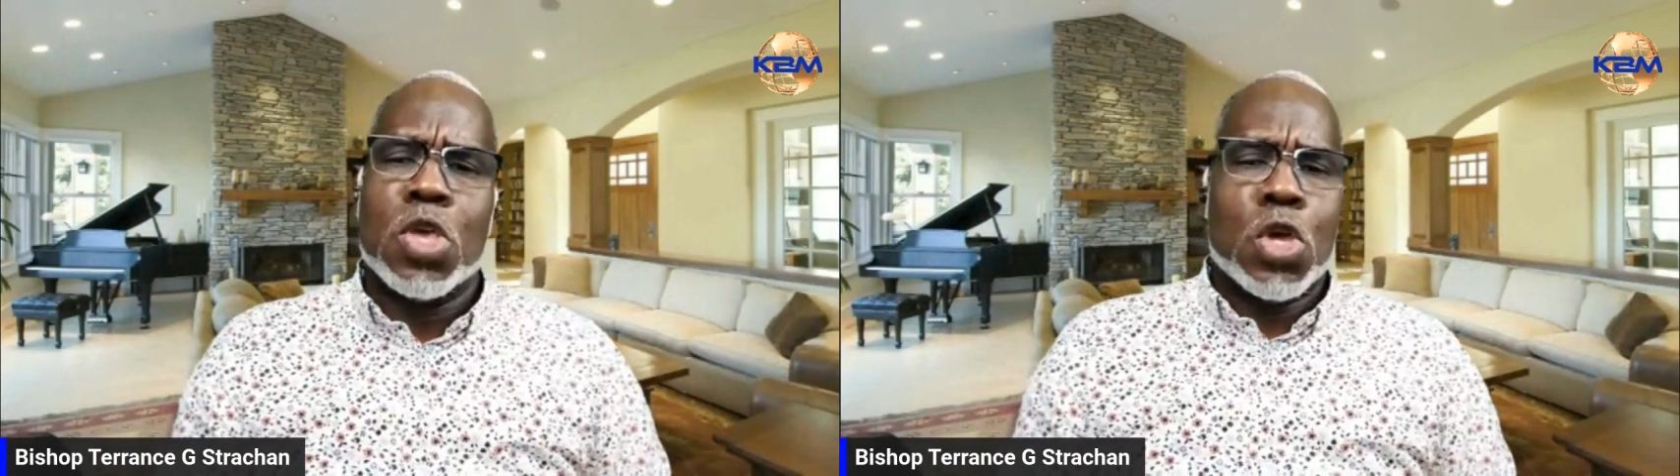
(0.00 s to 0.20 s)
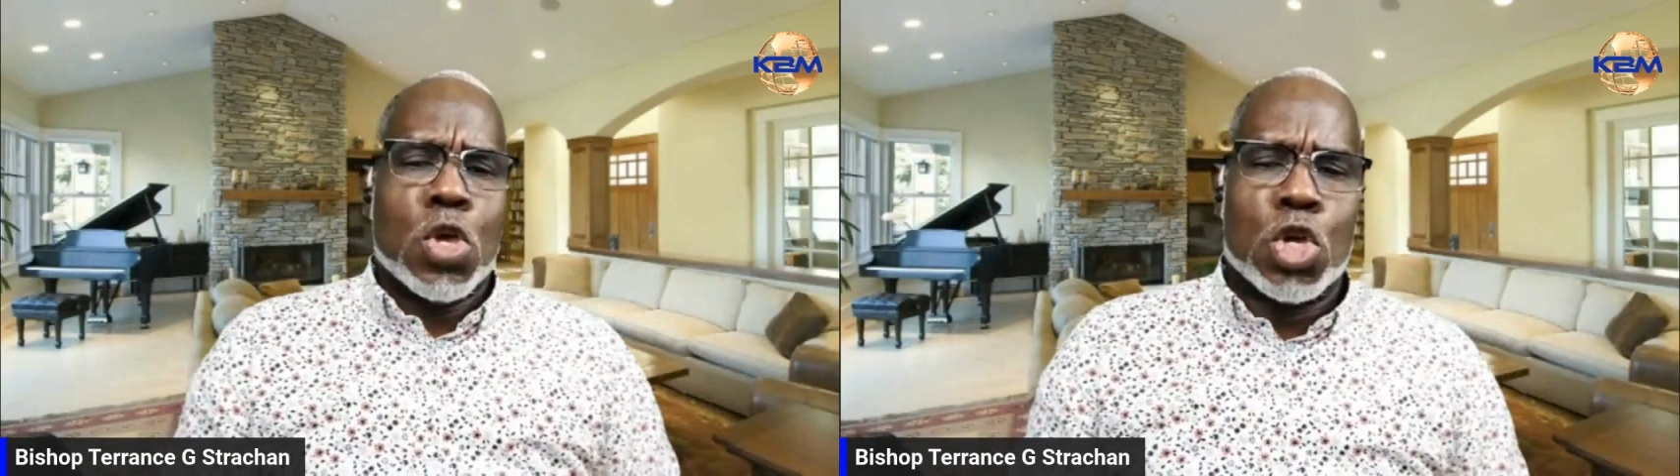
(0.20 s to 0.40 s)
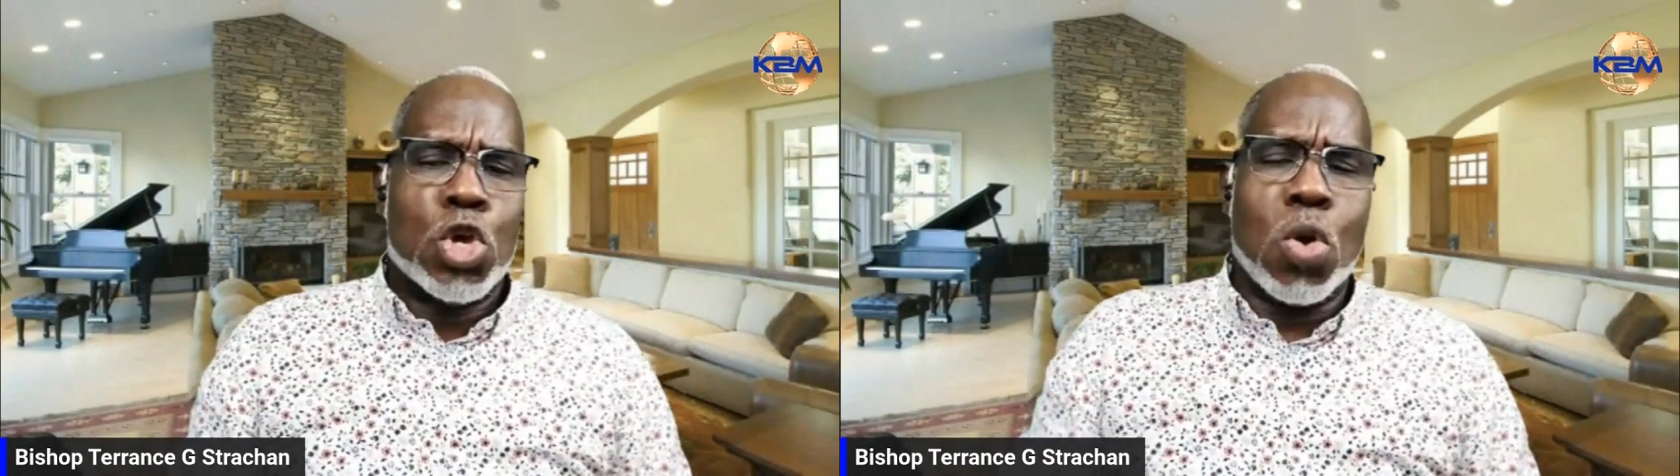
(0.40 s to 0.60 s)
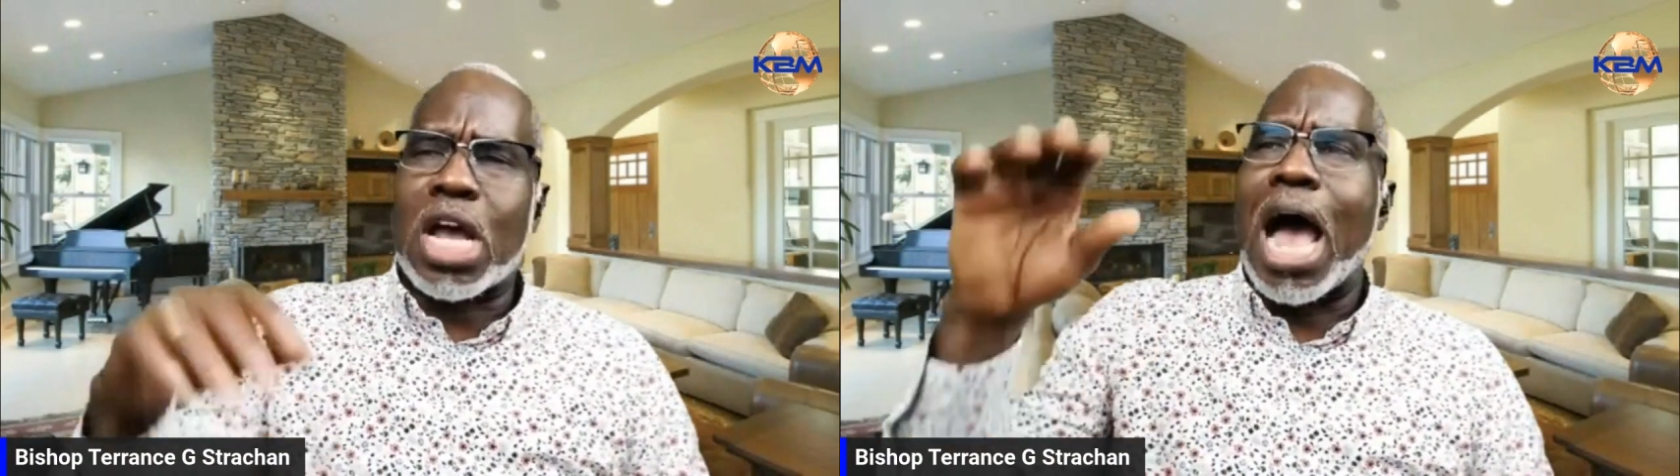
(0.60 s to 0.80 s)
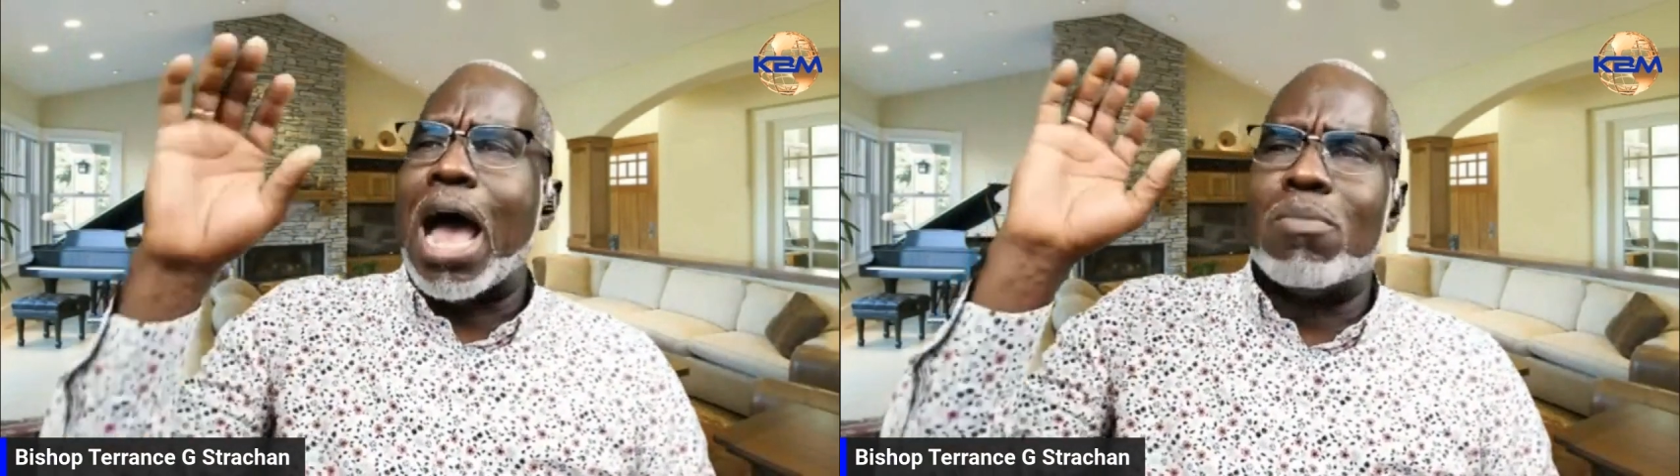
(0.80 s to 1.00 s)
You
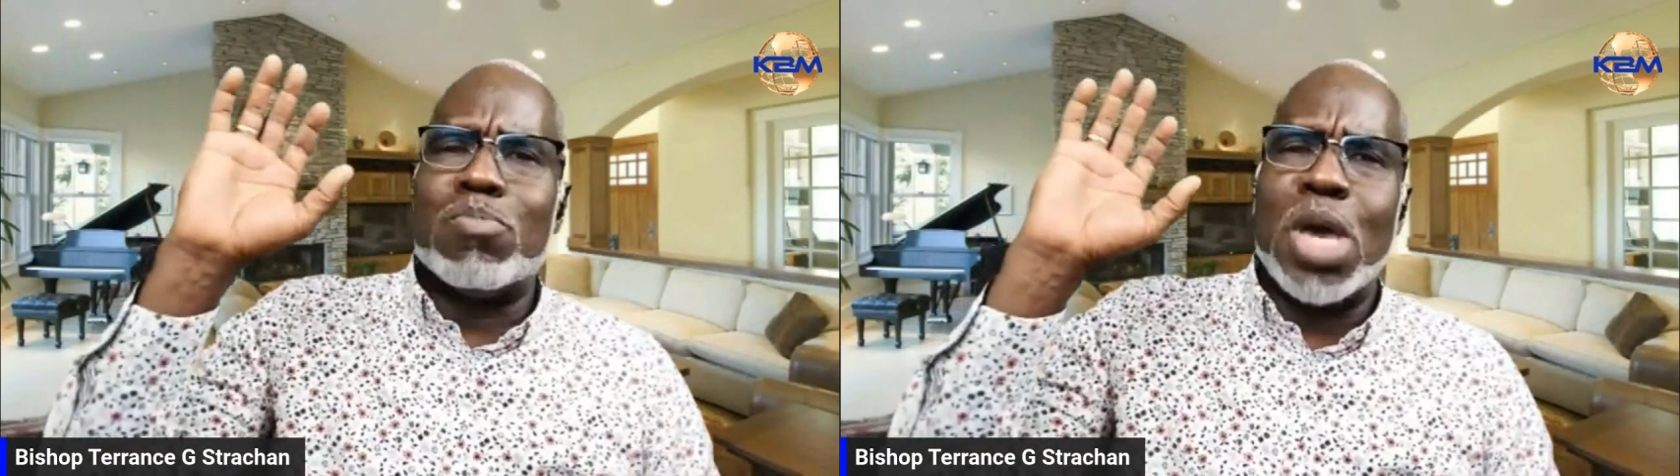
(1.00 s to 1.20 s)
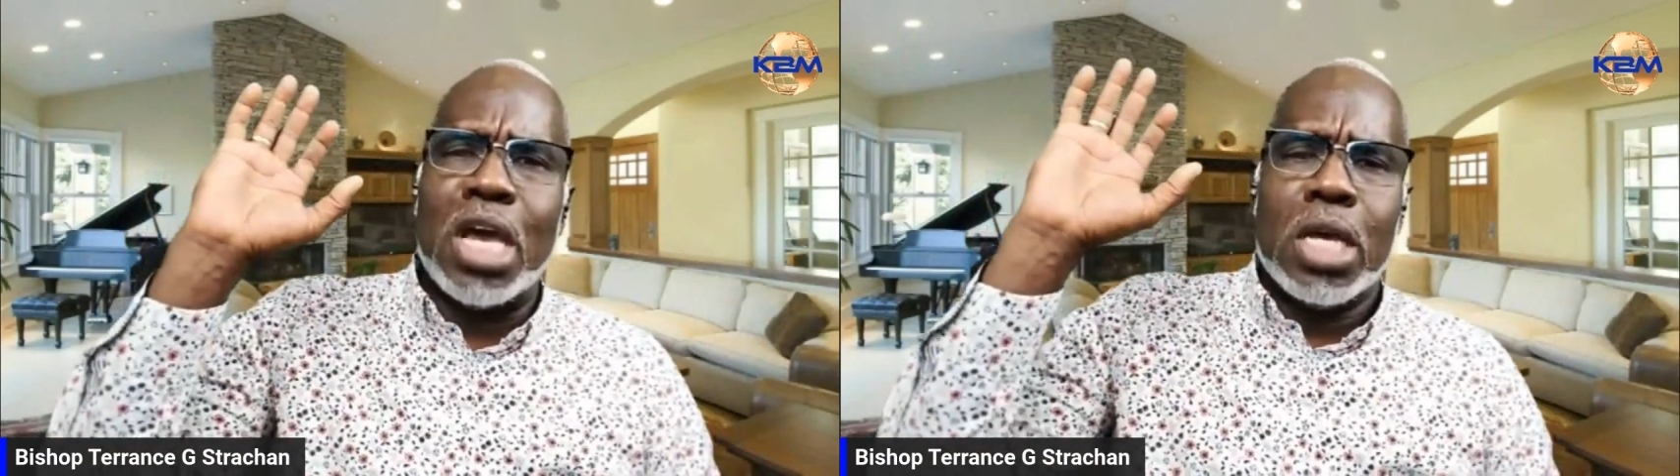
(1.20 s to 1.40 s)
can't be